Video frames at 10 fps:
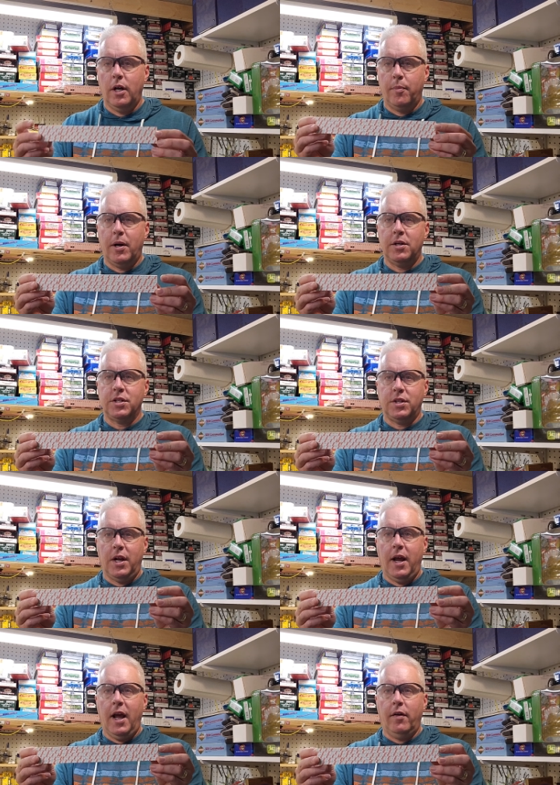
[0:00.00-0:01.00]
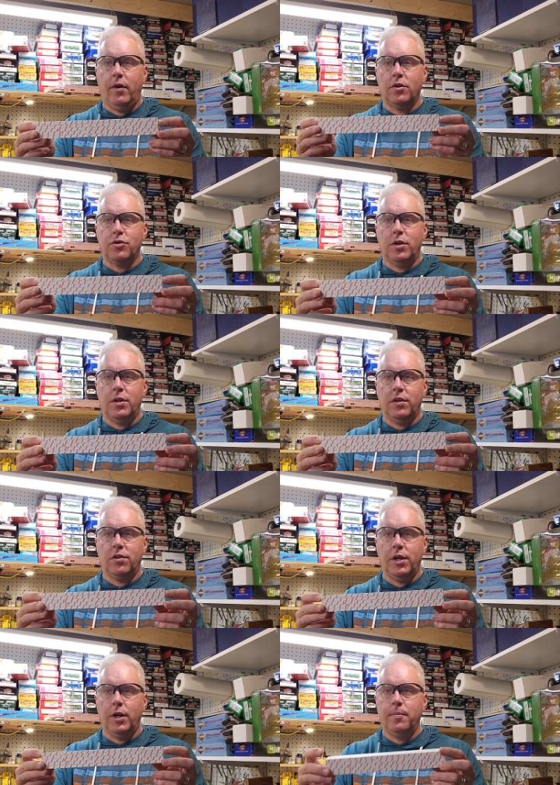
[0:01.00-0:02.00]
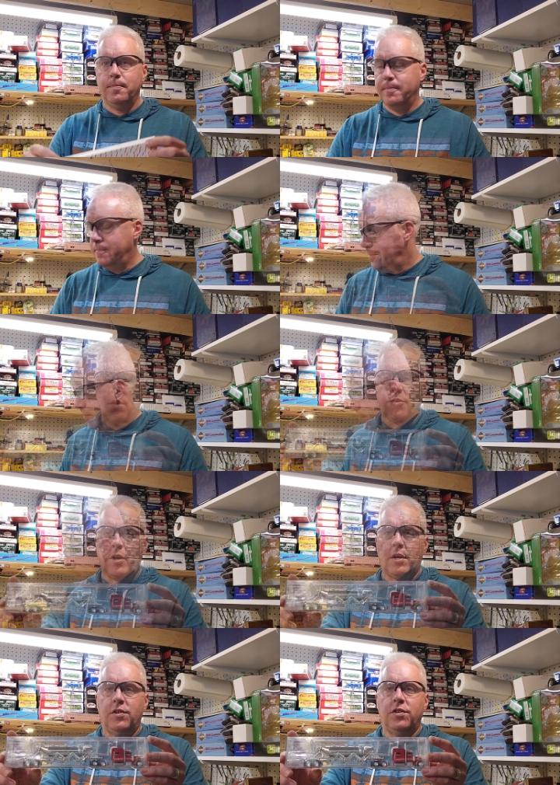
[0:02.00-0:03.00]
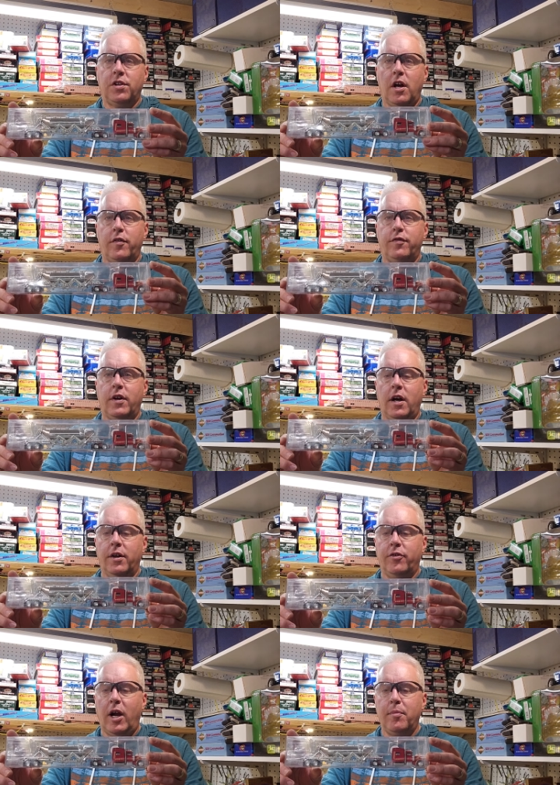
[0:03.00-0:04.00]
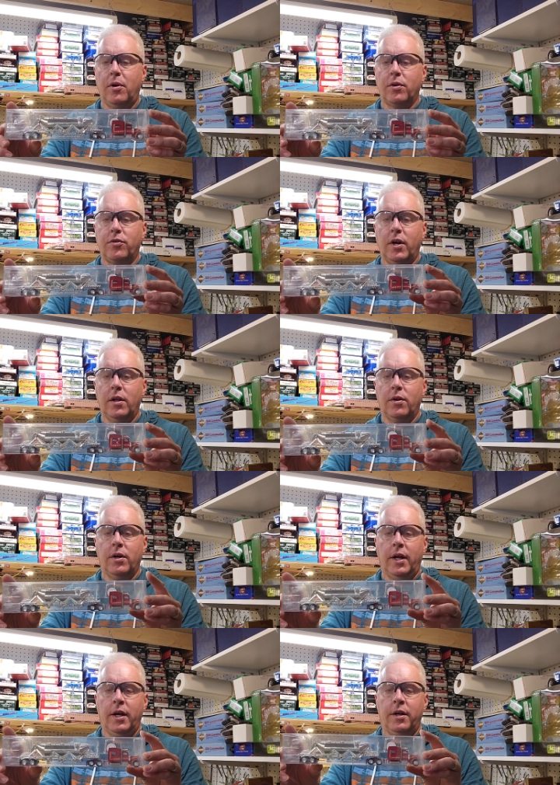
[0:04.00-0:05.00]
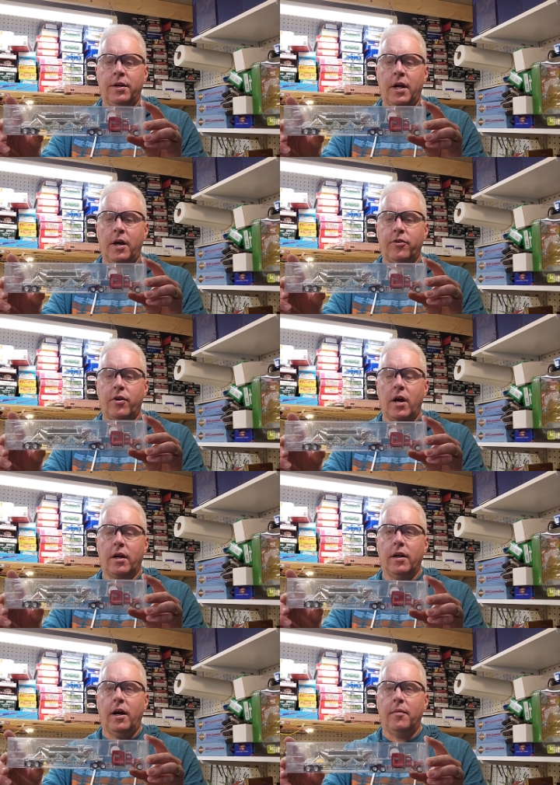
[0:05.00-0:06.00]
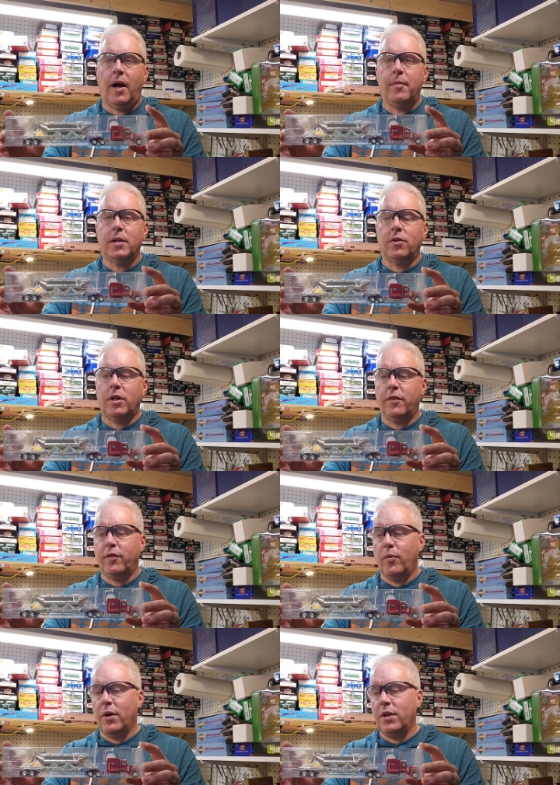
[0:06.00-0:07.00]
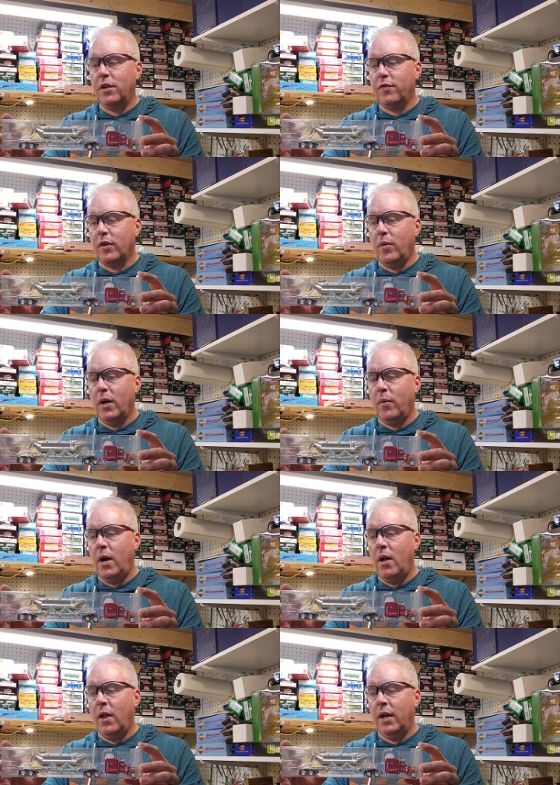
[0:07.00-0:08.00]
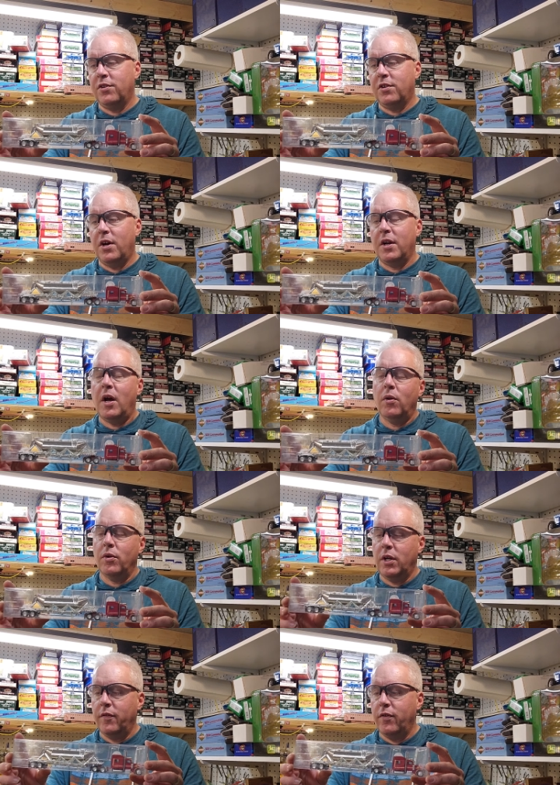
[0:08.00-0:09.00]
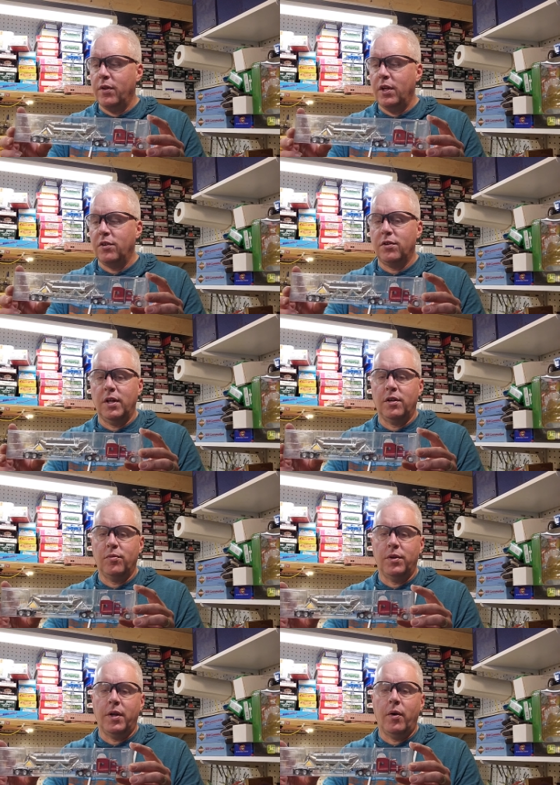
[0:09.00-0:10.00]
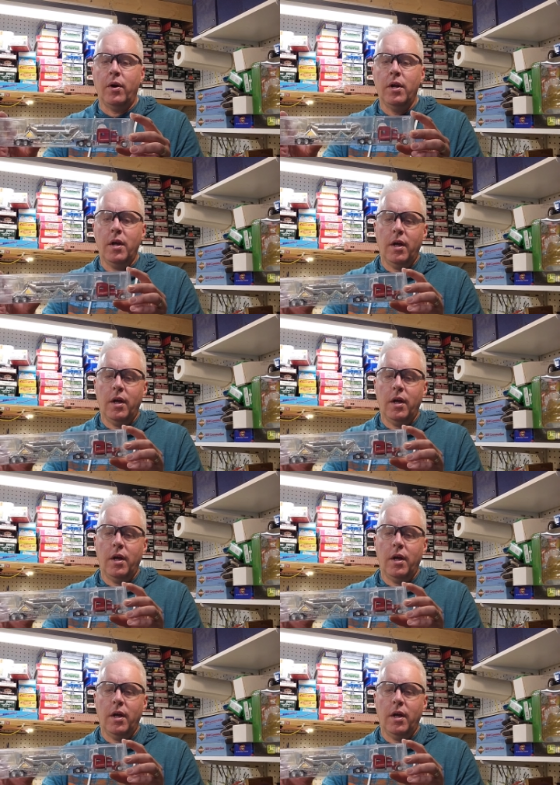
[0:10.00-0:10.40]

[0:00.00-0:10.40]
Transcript: a project that I have. I'll show you this later. Trucks and stuff, uh, dry bulk trailer and uh, truck. Uh, I've been looking for one of these for quite a while. I started out looking for these things when they were